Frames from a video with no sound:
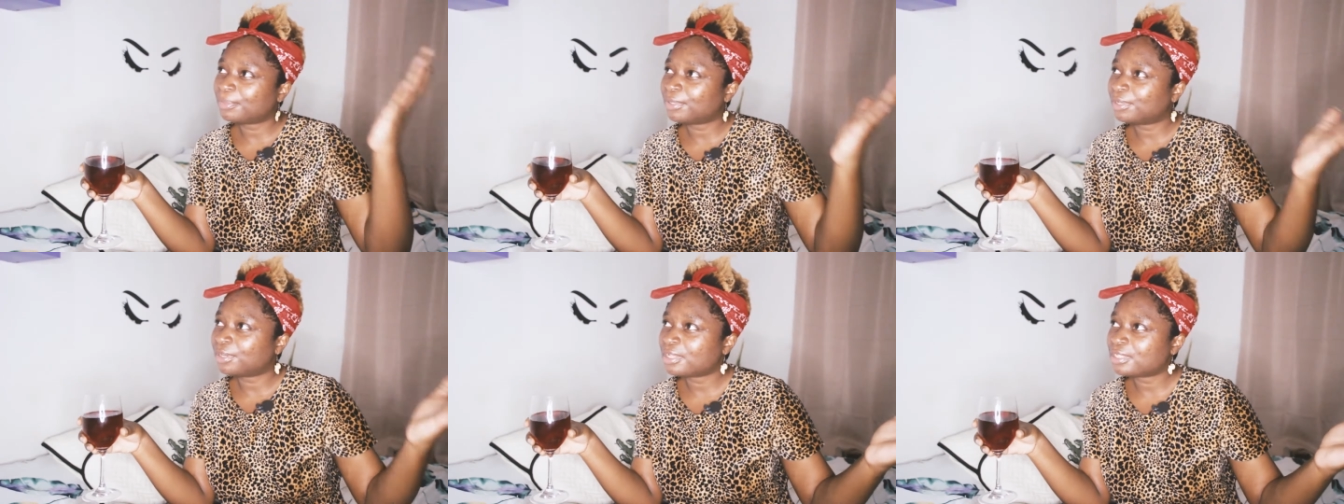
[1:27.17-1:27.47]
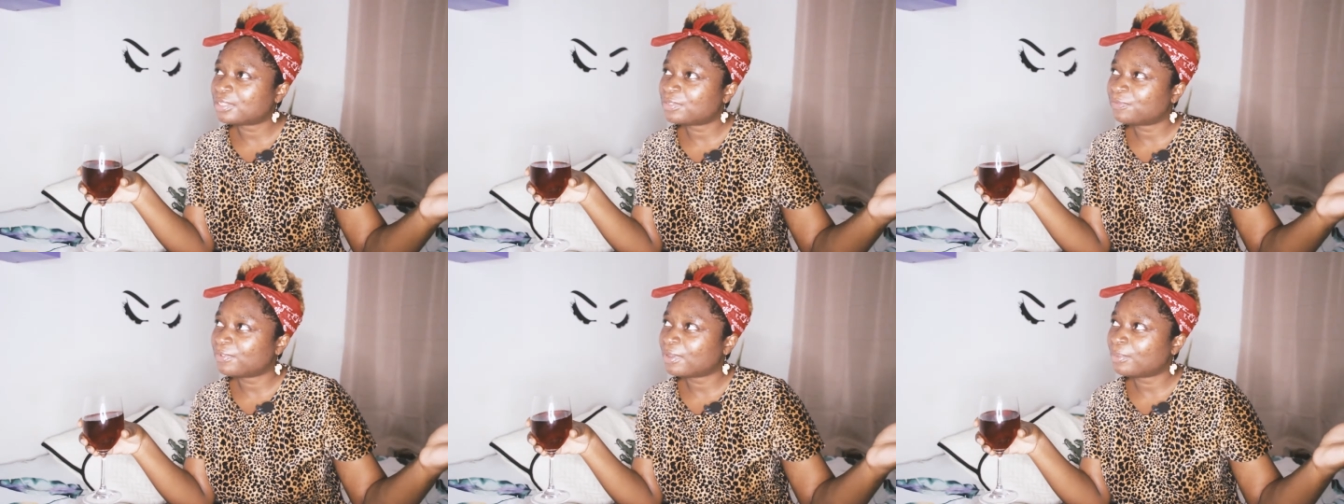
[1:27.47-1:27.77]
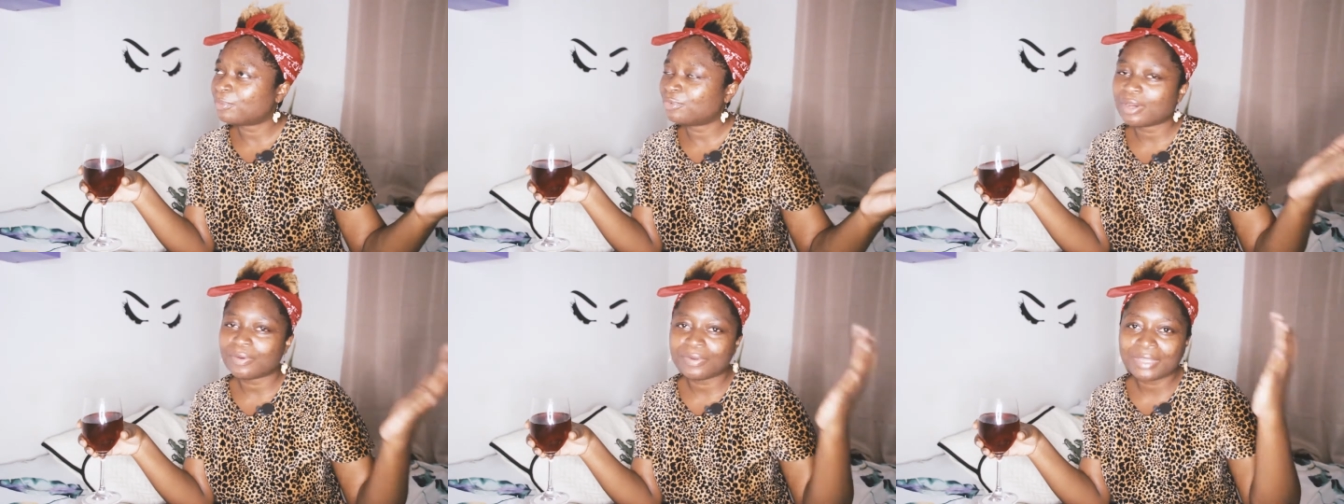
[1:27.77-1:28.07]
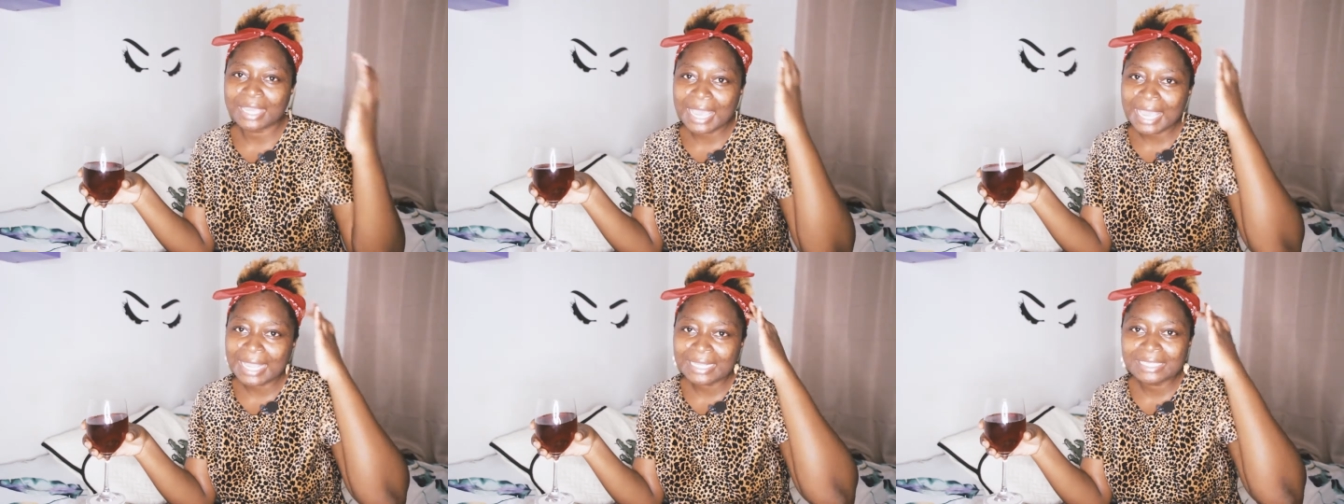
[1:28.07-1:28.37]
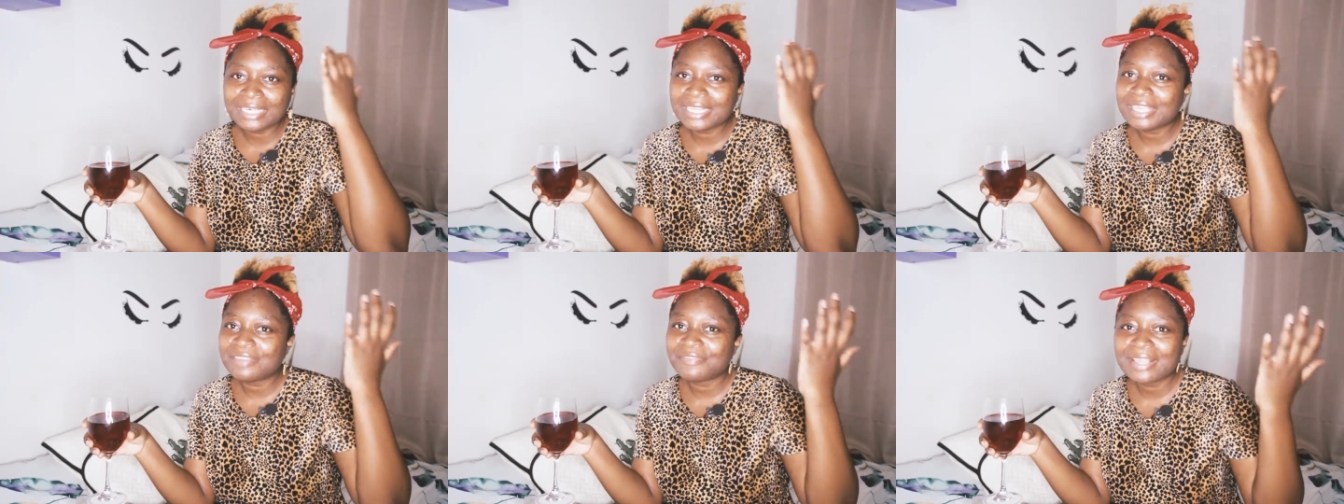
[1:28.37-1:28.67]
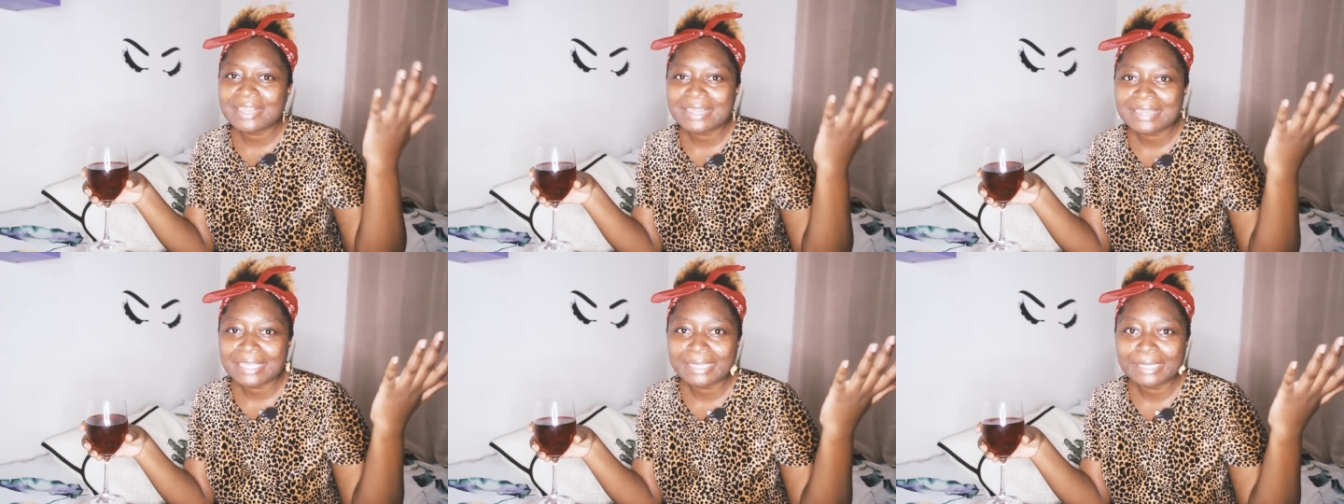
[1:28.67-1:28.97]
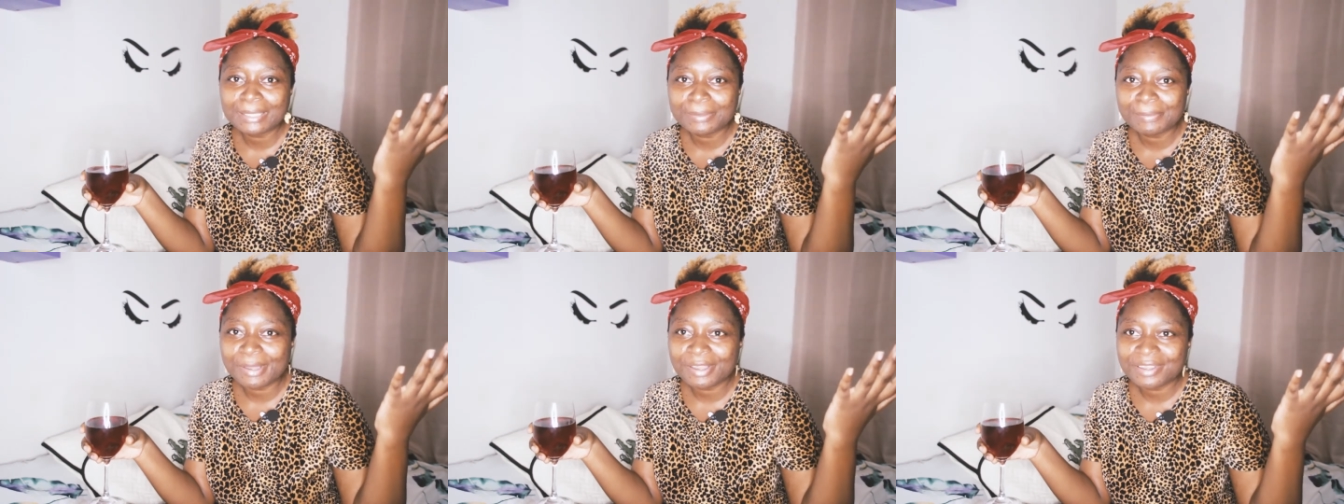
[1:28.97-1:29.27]
because February. I didn't even
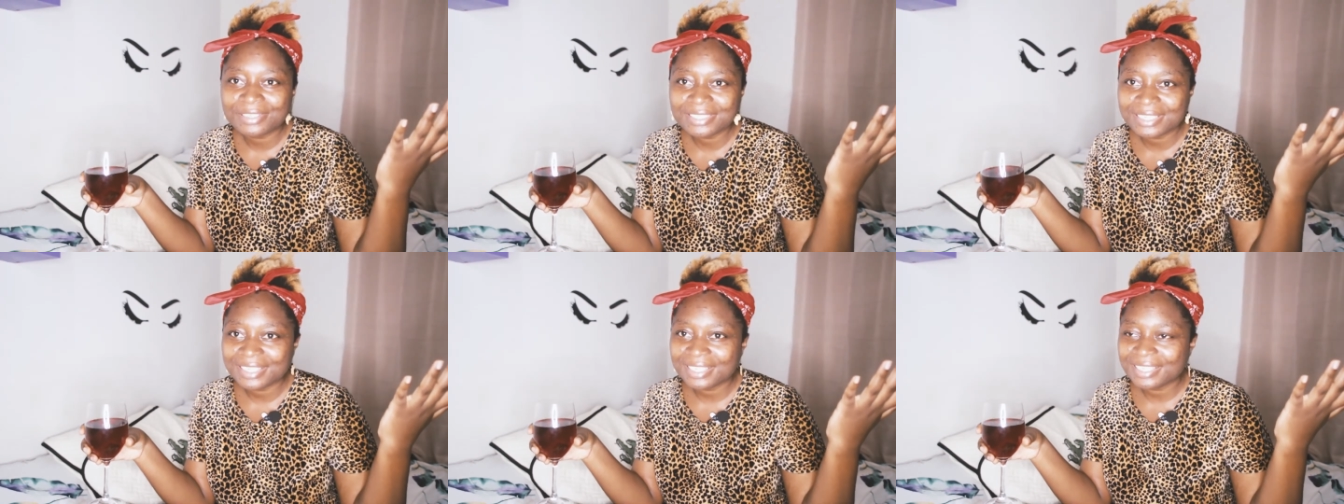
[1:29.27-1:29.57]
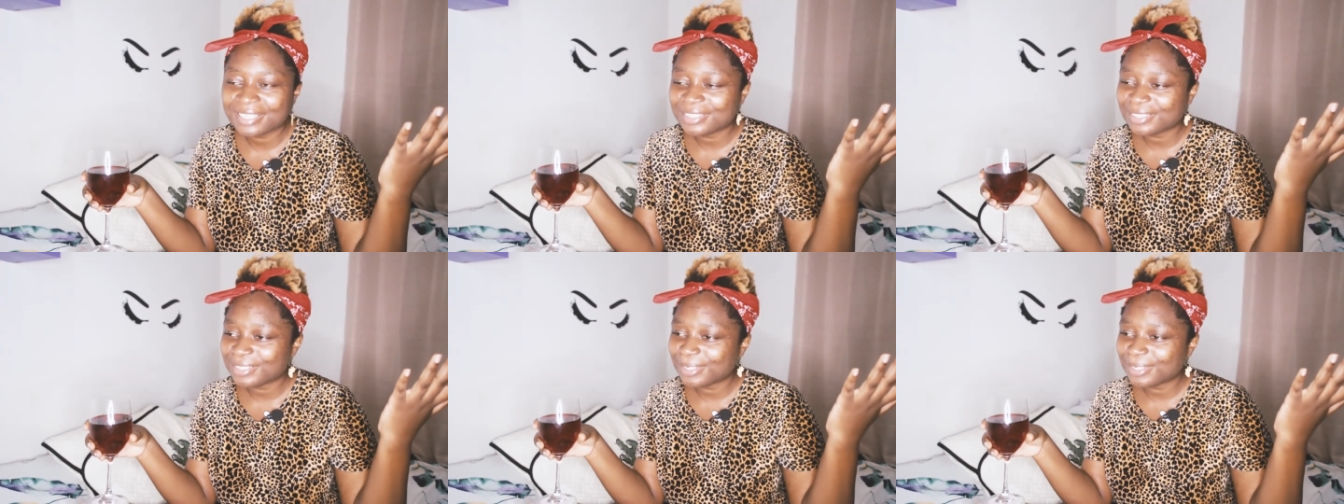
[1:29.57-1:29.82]
think about it.